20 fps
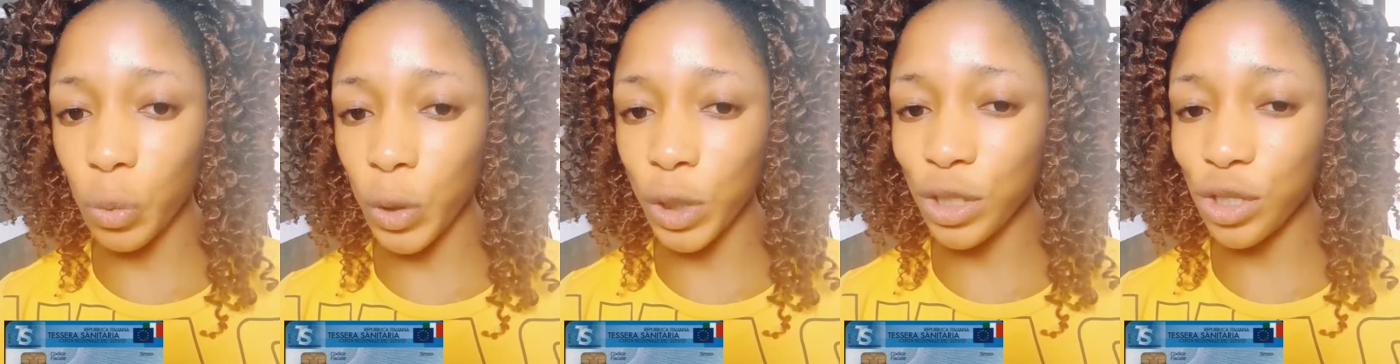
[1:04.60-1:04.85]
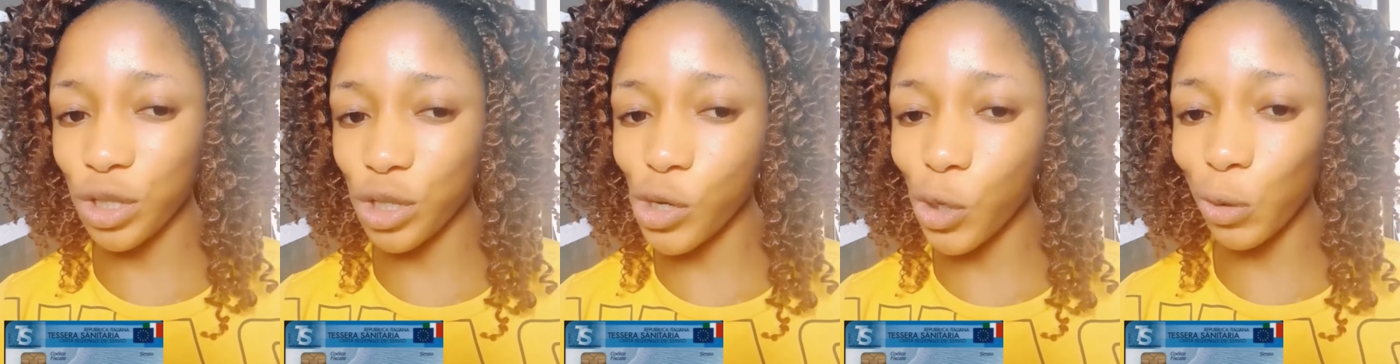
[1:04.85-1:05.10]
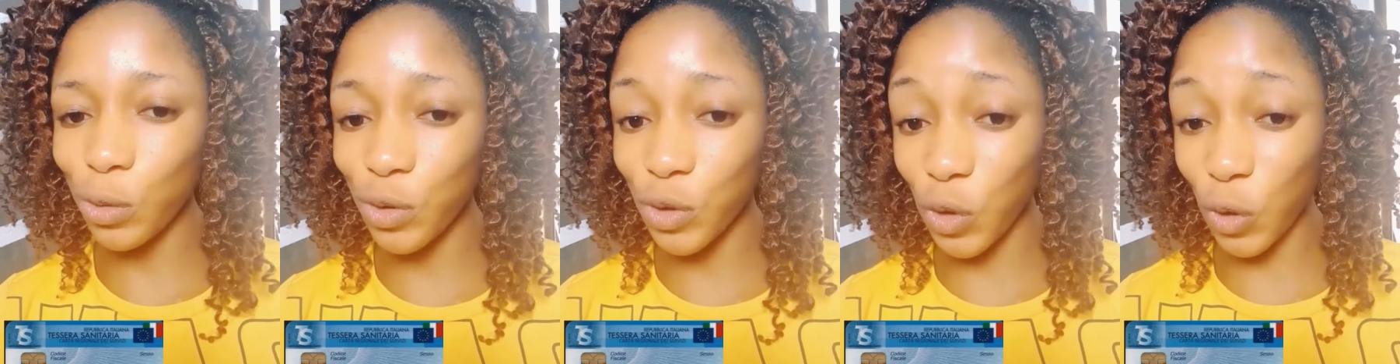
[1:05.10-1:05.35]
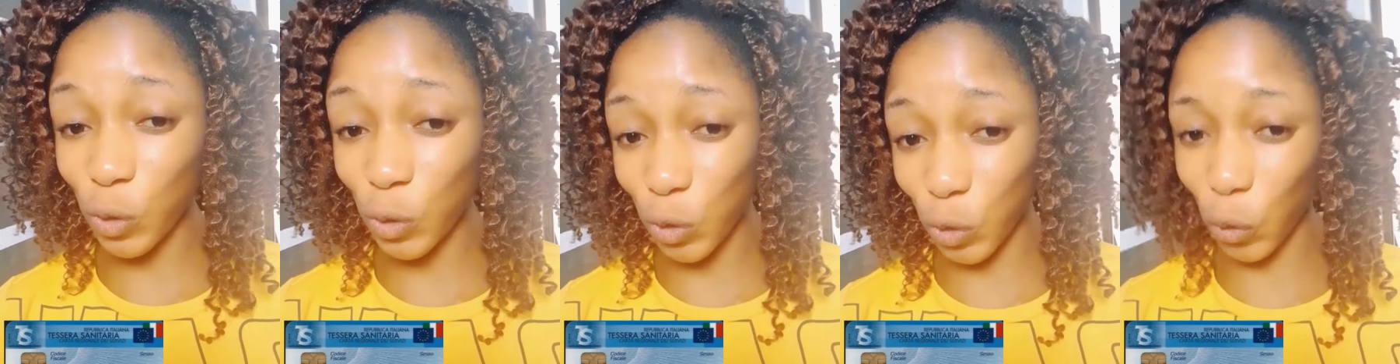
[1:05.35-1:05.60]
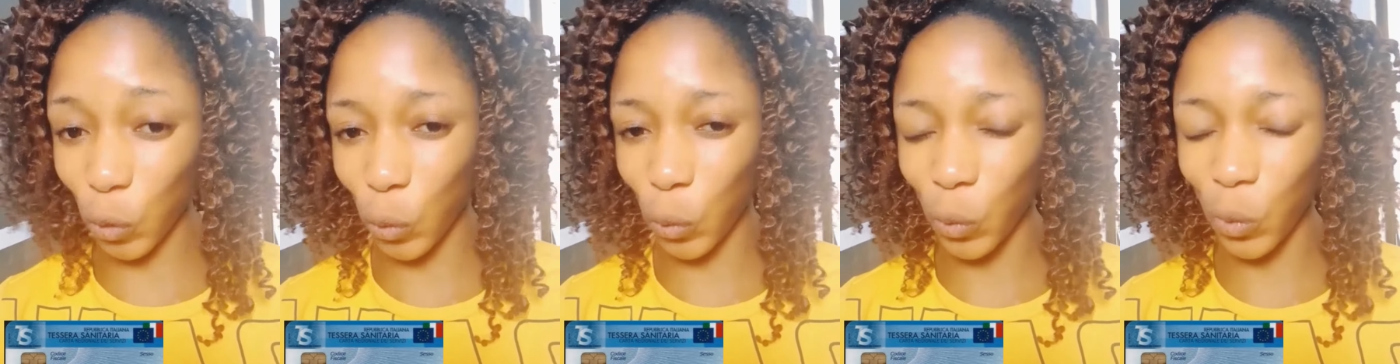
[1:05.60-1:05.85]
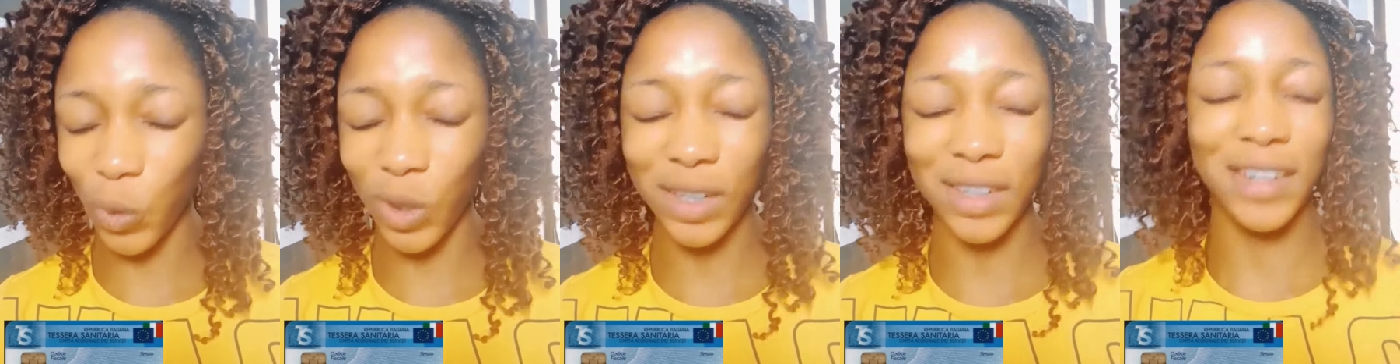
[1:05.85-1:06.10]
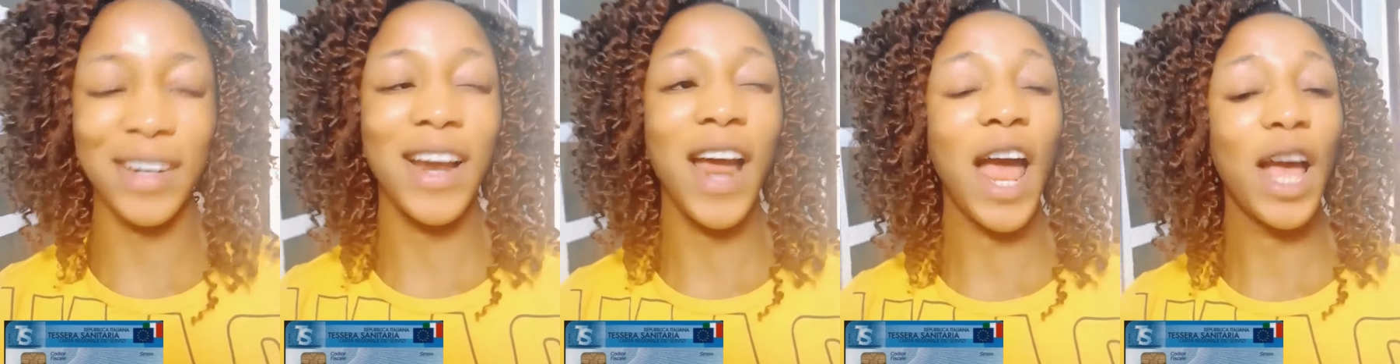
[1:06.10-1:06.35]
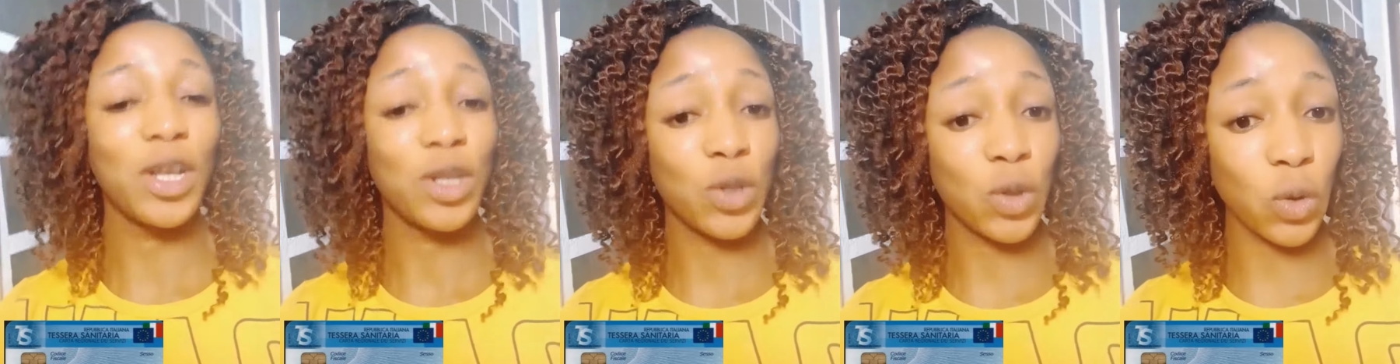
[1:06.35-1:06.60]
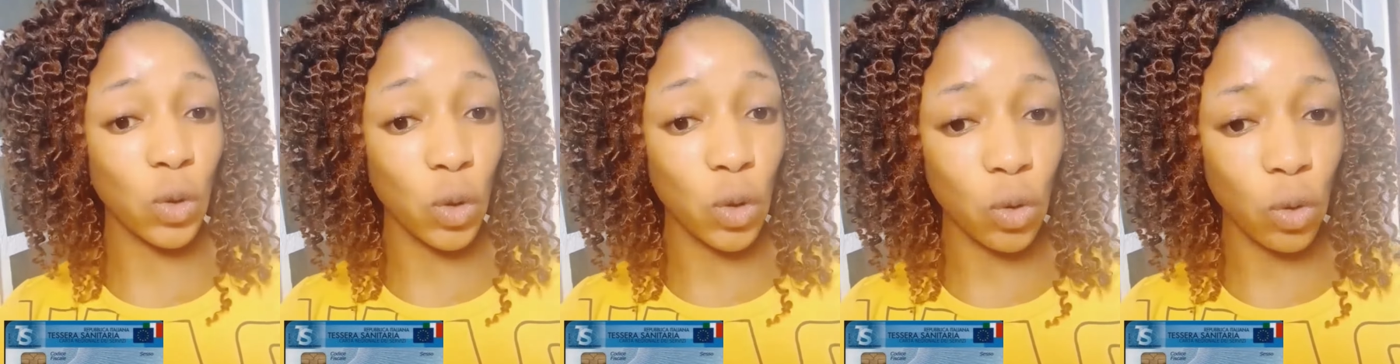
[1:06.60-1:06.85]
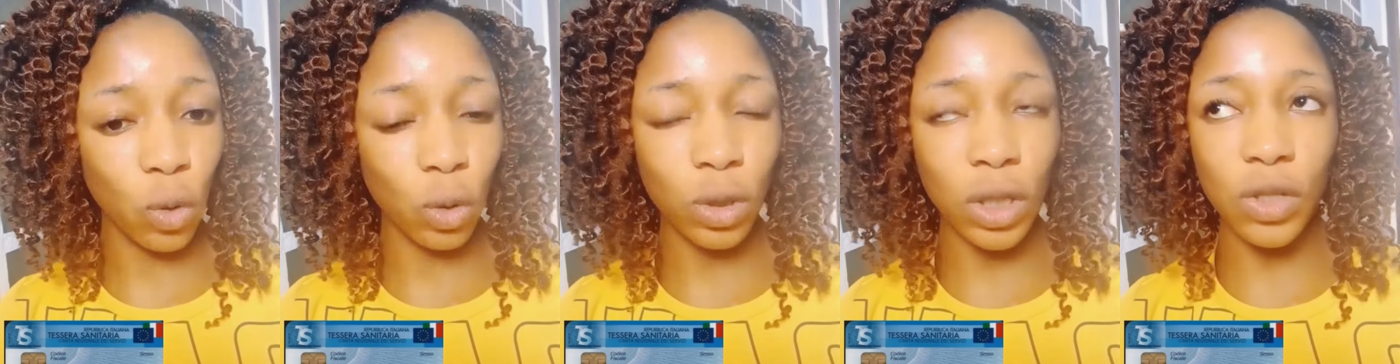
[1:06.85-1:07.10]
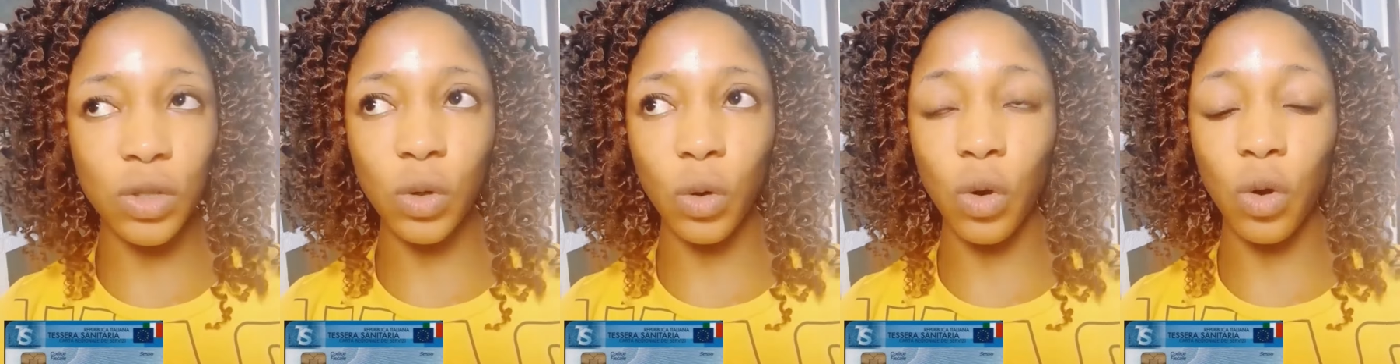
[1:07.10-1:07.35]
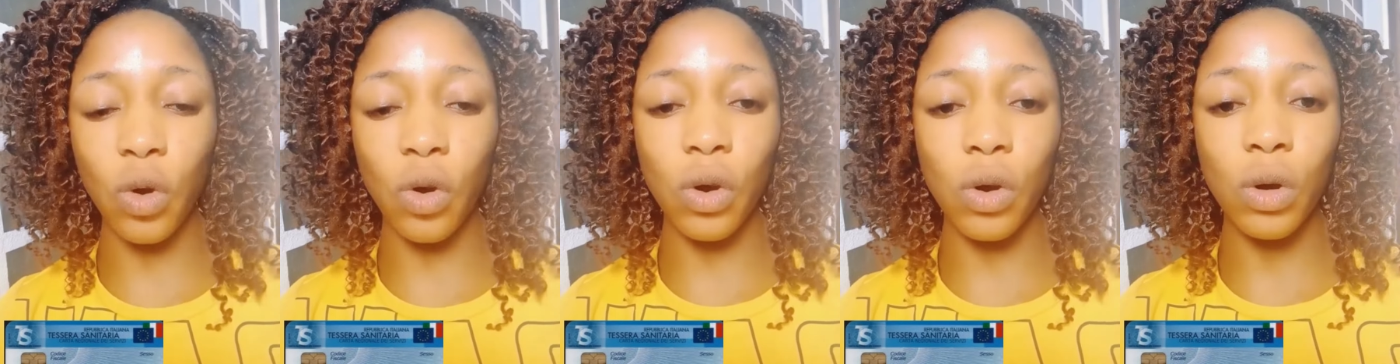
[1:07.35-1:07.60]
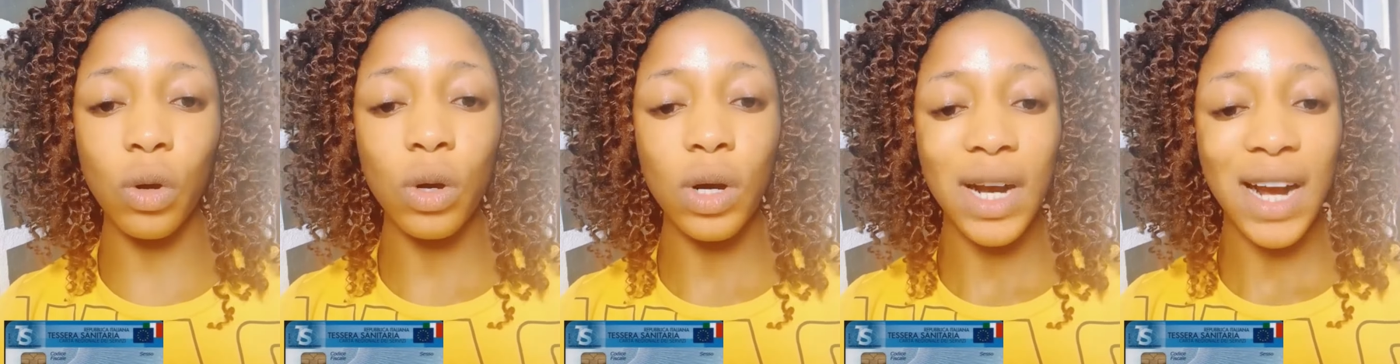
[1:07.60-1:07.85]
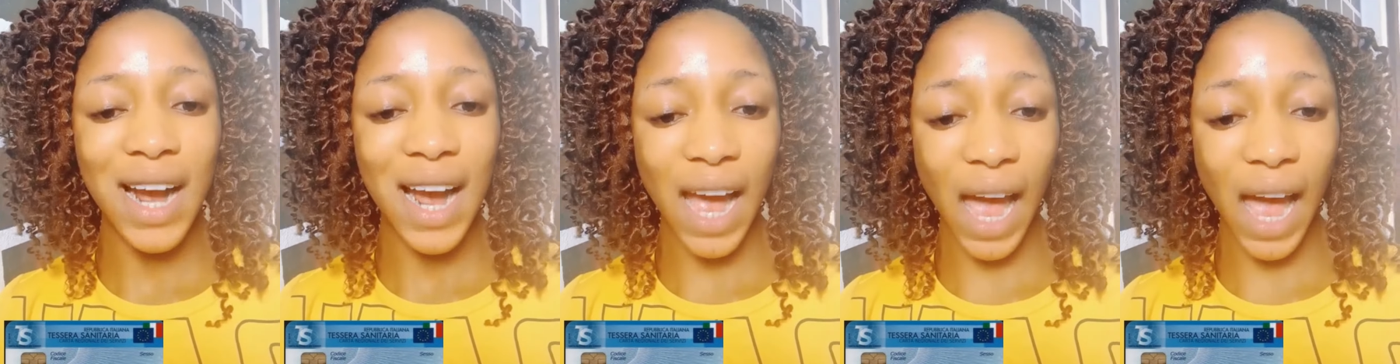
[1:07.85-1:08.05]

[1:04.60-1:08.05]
with your daughter. So you will need to go